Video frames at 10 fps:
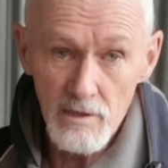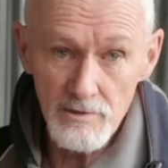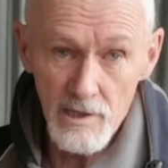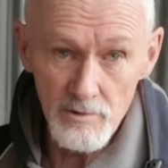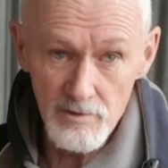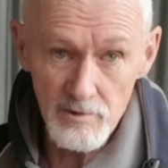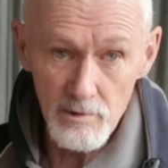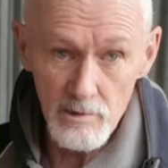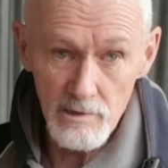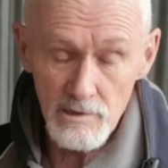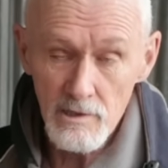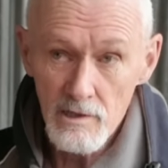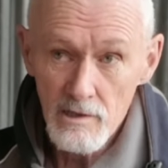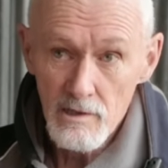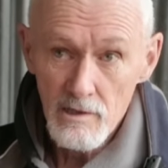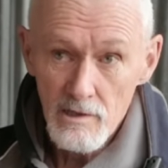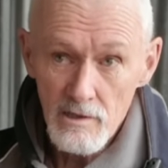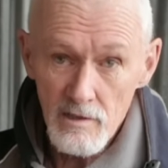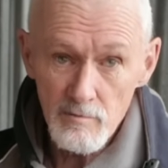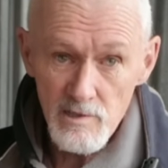I told the story
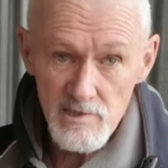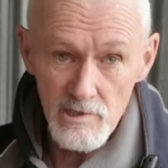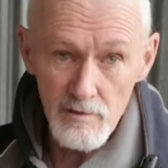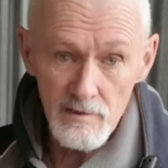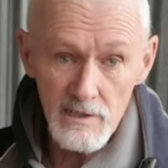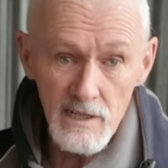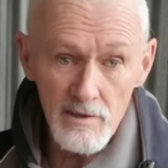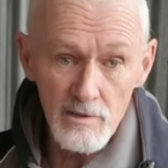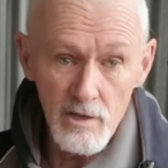of myself and another